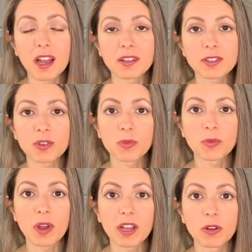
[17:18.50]
so
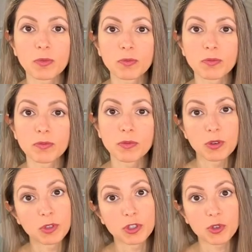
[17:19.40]
I hope
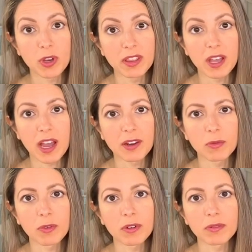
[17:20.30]
you enjoyed that,
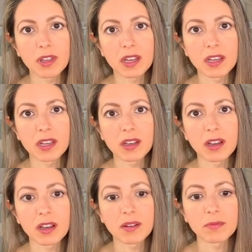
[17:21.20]
or
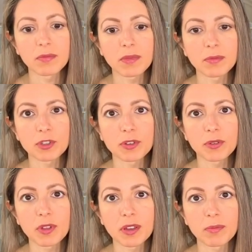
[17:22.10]
I'm sure
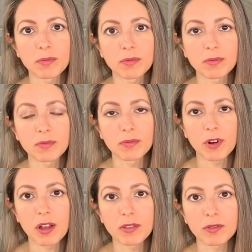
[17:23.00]
they
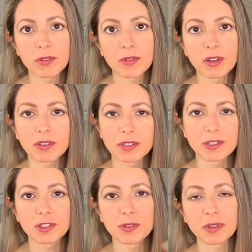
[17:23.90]
brought through, I'll
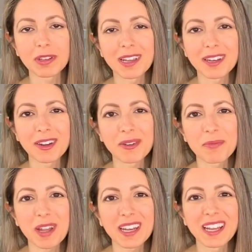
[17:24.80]
listen to it later,
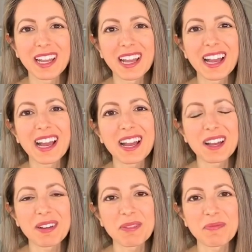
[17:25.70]
but
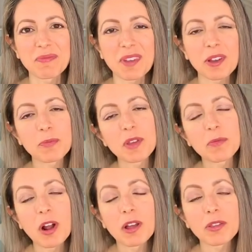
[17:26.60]
I hope they
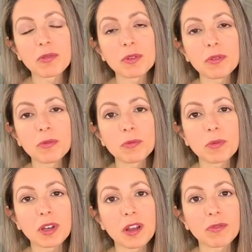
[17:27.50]
brought through
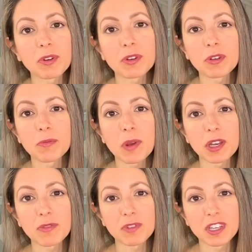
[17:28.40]
whatever you might
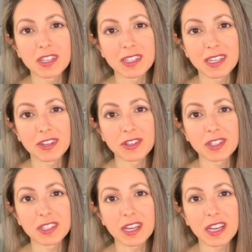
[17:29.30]
have needed to hear
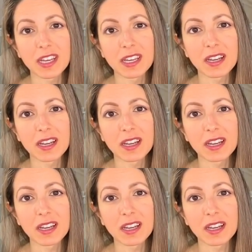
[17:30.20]
today.